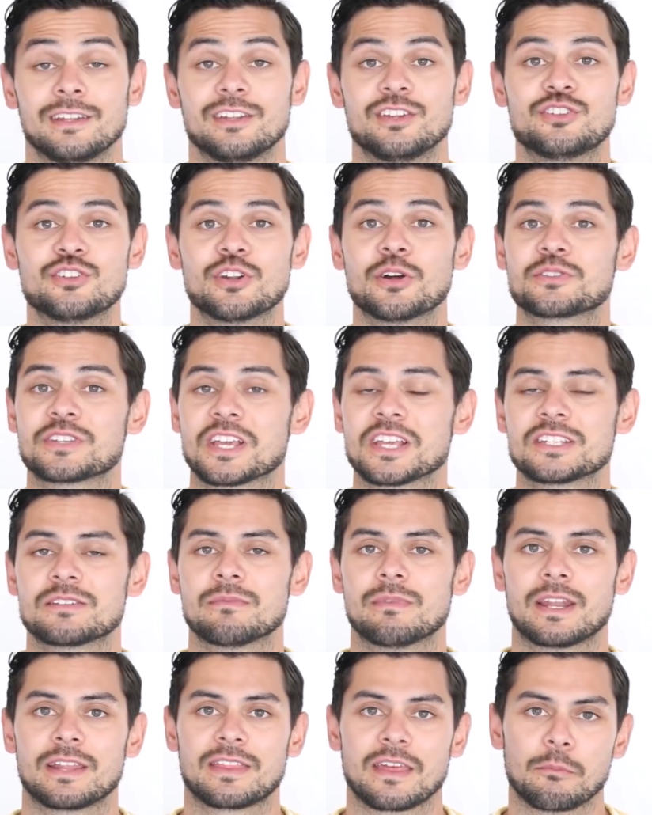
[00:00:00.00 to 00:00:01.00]
Did you know it's
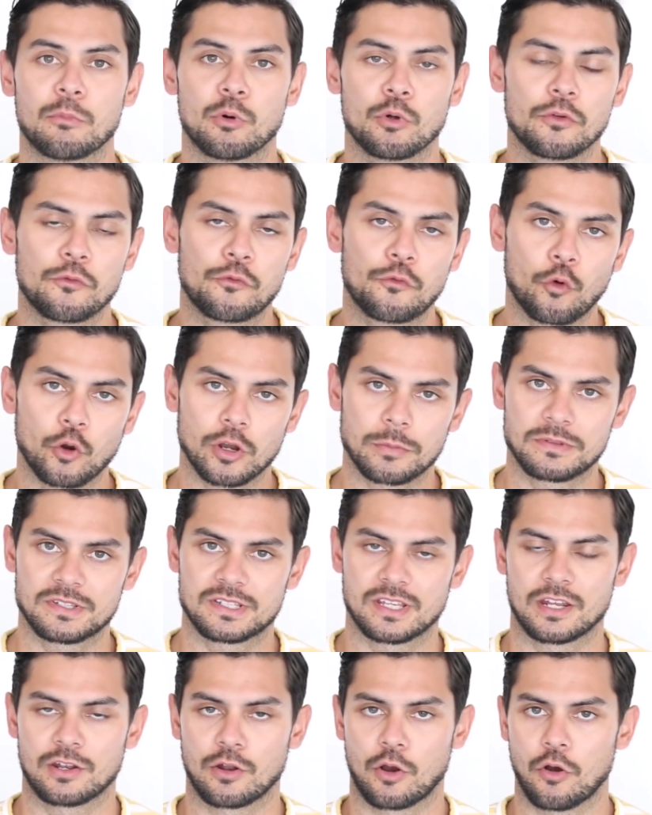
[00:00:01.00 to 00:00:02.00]
estimated that more than
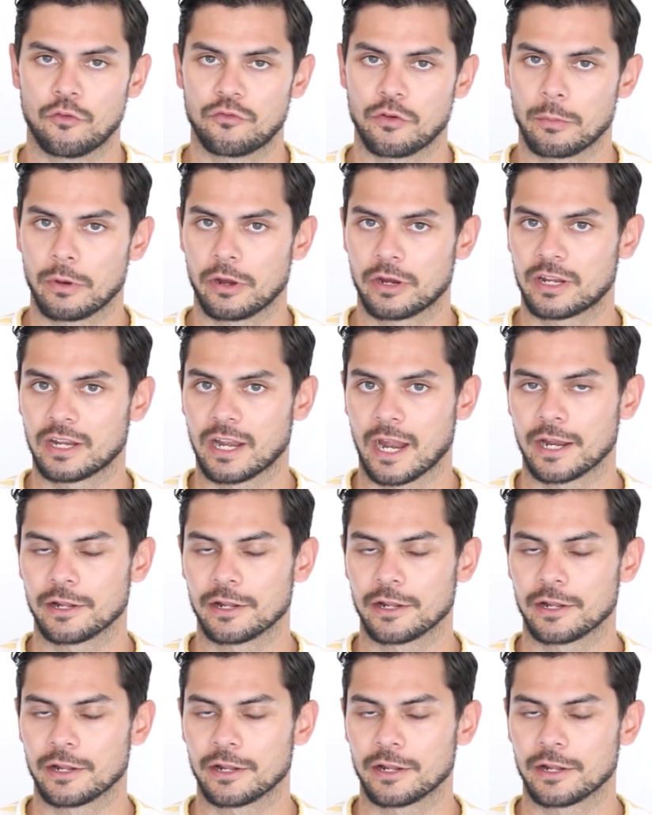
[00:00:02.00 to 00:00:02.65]
40% of American